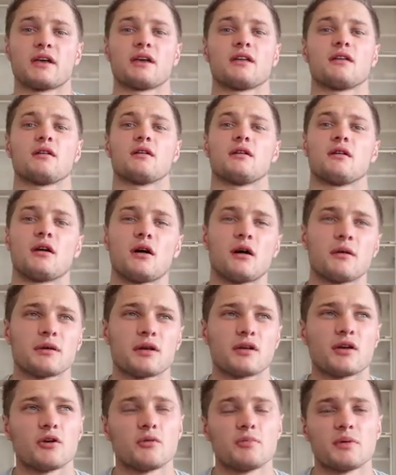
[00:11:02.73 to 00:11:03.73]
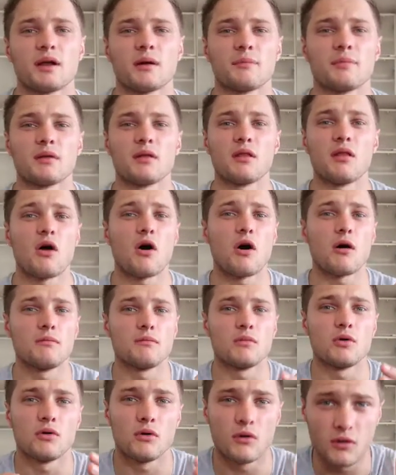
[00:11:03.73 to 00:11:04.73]
And I'm going to open up a
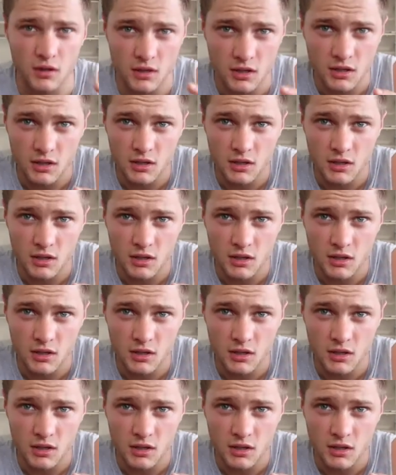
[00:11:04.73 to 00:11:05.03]
lot more